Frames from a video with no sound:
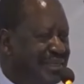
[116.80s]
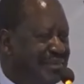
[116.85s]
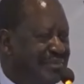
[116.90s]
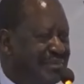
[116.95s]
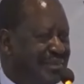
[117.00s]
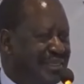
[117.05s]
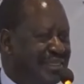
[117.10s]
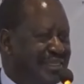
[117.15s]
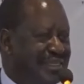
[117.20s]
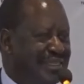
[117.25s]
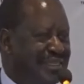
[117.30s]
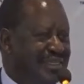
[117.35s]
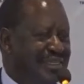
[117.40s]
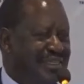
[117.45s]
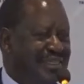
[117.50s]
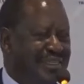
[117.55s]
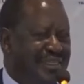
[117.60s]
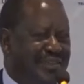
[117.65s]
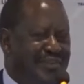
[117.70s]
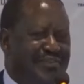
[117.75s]
But
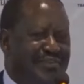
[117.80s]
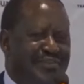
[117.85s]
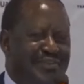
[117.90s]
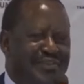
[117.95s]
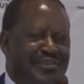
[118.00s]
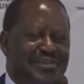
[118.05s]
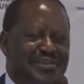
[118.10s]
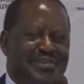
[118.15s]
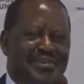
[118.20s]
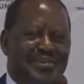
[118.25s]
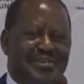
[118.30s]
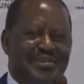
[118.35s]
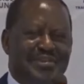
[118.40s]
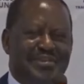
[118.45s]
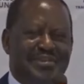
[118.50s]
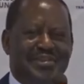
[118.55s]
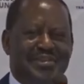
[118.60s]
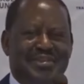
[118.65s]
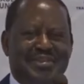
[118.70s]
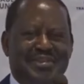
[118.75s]
if you
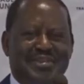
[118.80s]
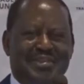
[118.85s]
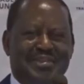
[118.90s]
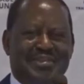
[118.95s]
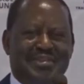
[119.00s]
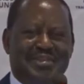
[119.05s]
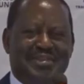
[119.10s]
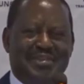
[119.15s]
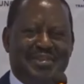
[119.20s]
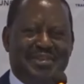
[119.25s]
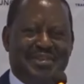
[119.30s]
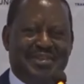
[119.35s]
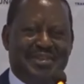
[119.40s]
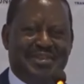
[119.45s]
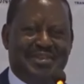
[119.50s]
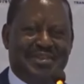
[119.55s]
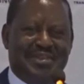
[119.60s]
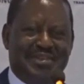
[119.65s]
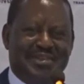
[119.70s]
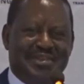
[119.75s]
don't
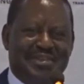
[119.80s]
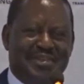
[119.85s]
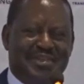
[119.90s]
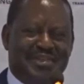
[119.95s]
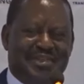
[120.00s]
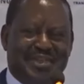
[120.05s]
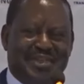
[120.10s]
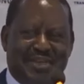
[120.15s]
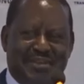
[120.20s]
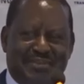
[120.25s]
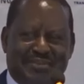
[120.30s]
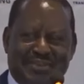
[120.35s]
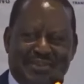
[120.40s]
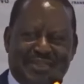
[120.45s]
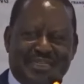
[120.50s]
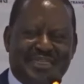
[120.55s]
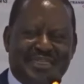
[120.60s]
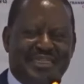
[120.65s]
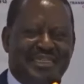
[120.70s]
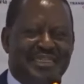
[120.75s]

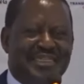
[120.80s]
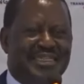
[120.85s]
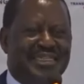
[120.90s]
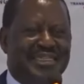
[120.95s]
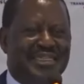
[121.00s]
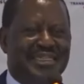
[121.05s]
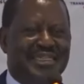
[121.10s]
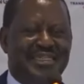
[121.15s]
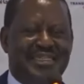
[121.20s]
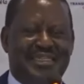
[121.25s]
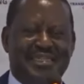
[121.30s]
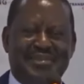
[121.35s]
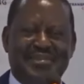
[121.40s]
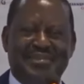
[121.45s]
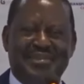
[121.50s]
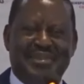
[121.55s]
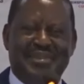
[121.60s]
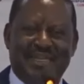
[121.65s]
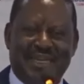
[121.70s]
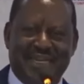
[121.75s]
recover, then
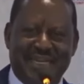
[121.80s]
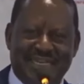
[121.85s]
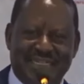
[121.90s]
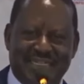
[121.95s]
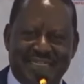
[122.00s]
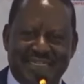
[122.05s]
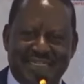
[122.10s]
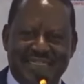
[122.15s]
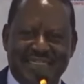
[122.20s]
you die.